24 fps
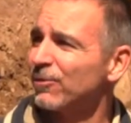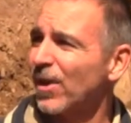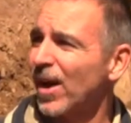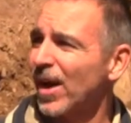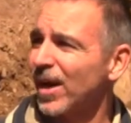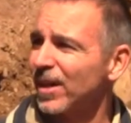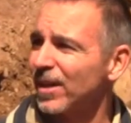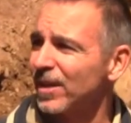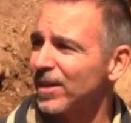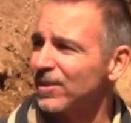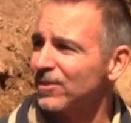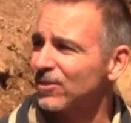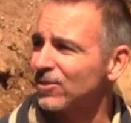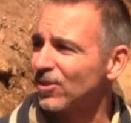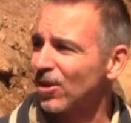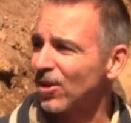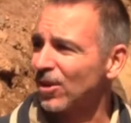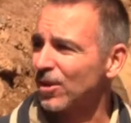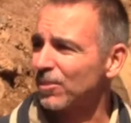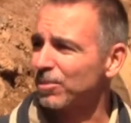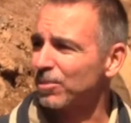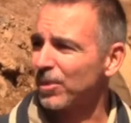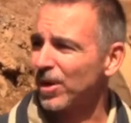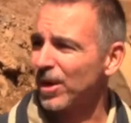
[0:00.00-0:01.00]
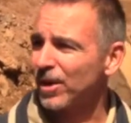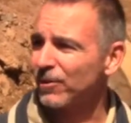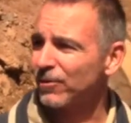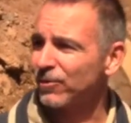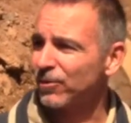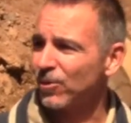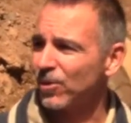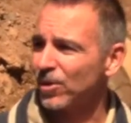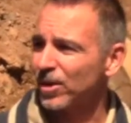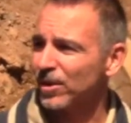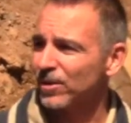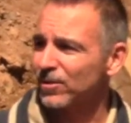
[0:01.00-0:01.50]
Finally, it's starting to break
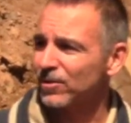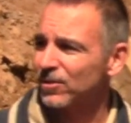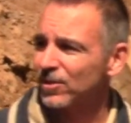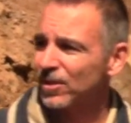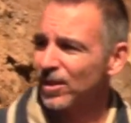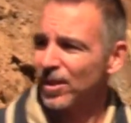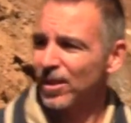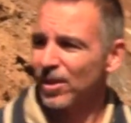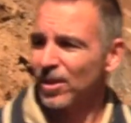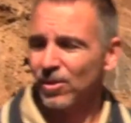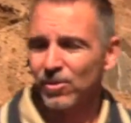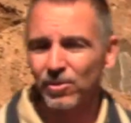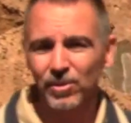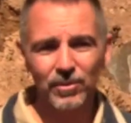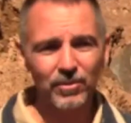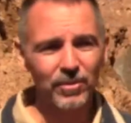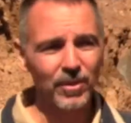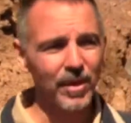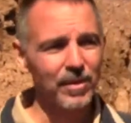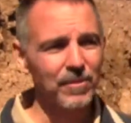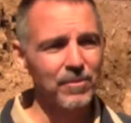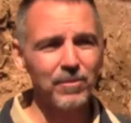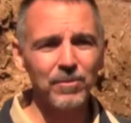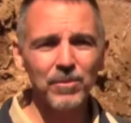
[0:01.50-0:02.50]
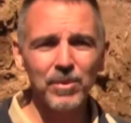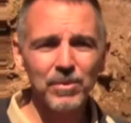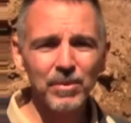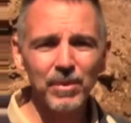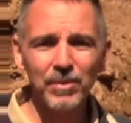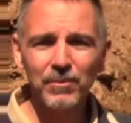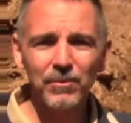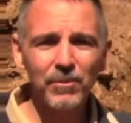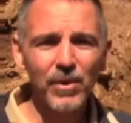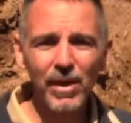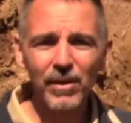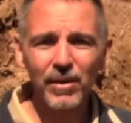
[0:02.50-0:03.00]
for us. We've
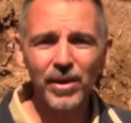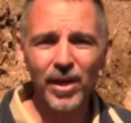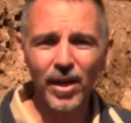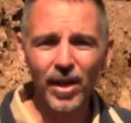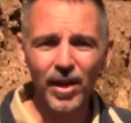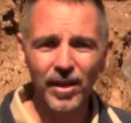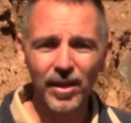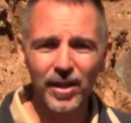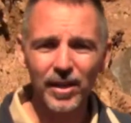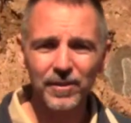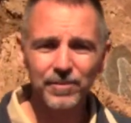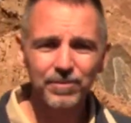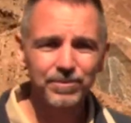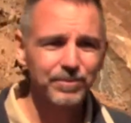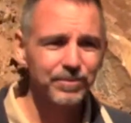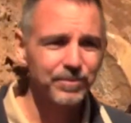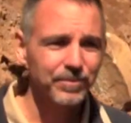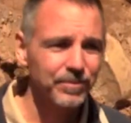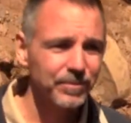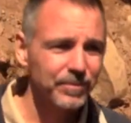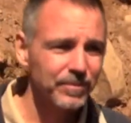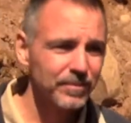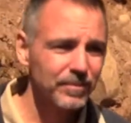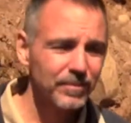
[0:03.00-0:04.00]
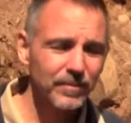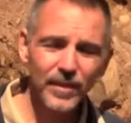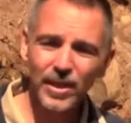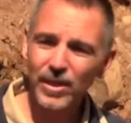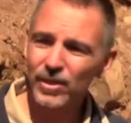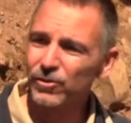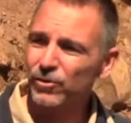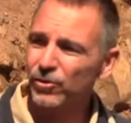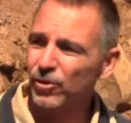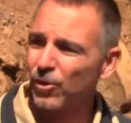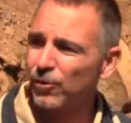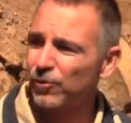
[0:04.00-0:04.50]
been very lucky
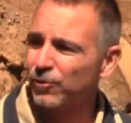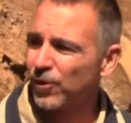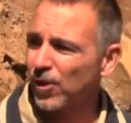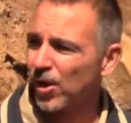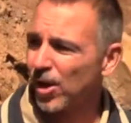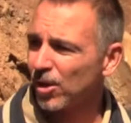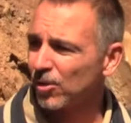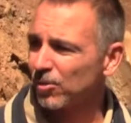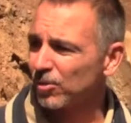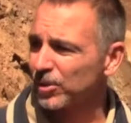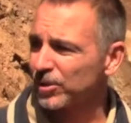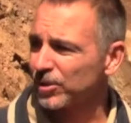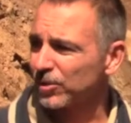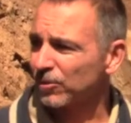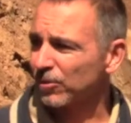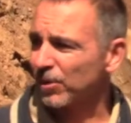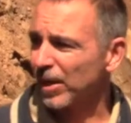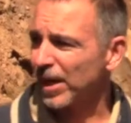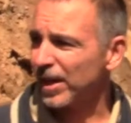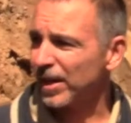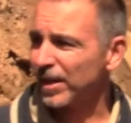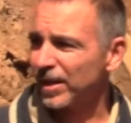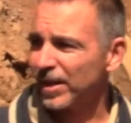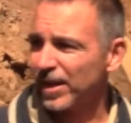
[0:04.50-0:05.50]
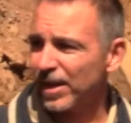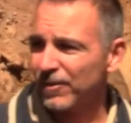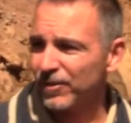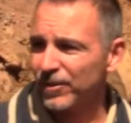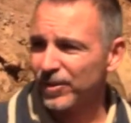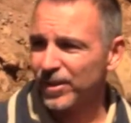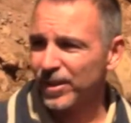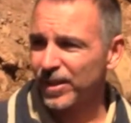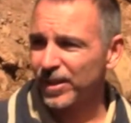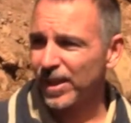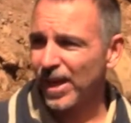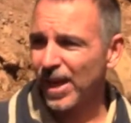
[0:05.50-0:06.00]
so far with the rain and
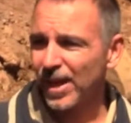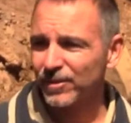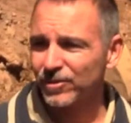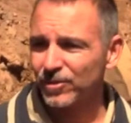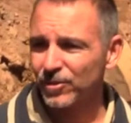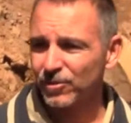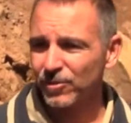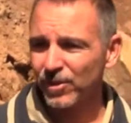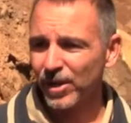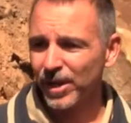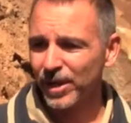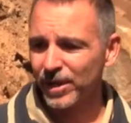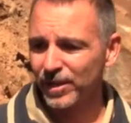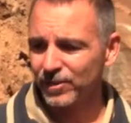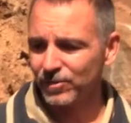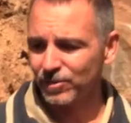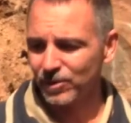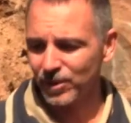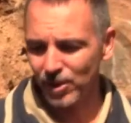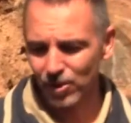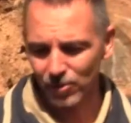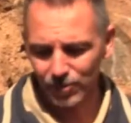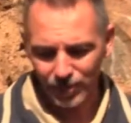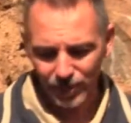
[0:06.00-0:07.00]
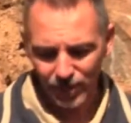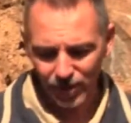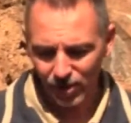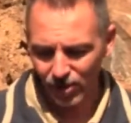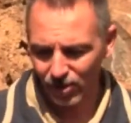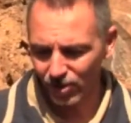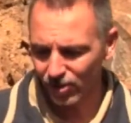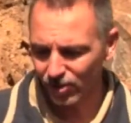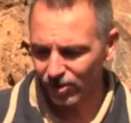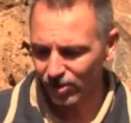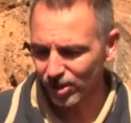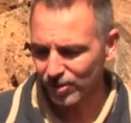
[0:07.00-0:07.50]
everything. It hasn't rained. We opened
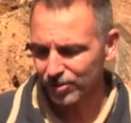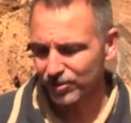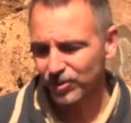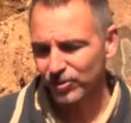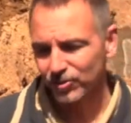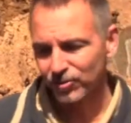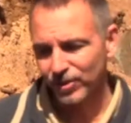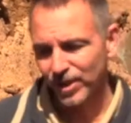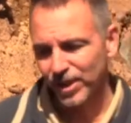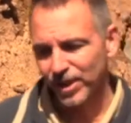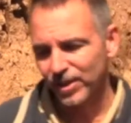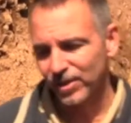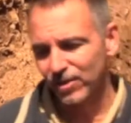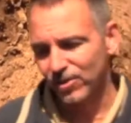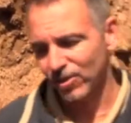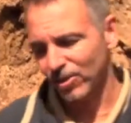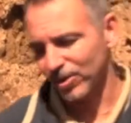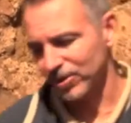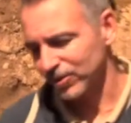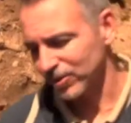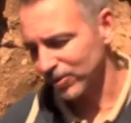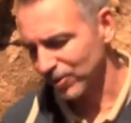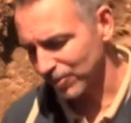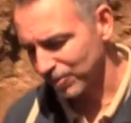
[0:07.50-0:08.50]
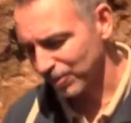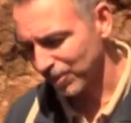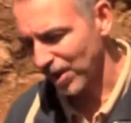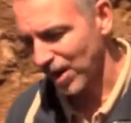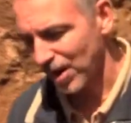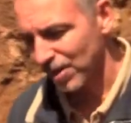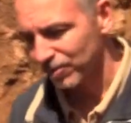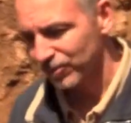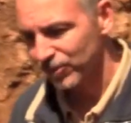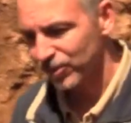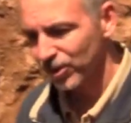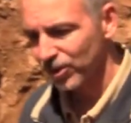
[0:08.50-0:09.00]
our hole up because rain causes a
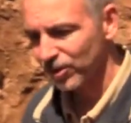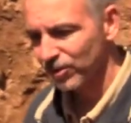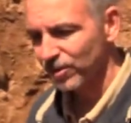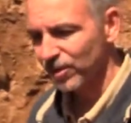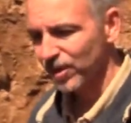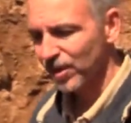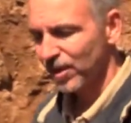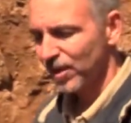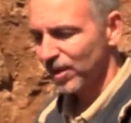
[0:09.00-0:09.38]
problem too.